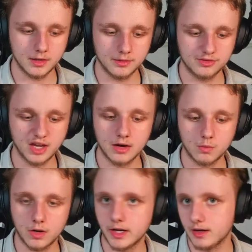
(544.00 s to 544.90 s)
tier
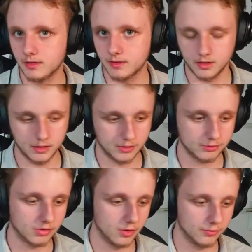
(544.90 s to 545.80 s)
1
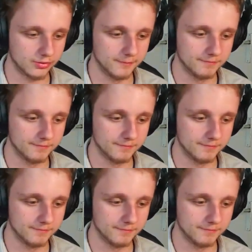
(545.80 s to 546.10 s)
salt.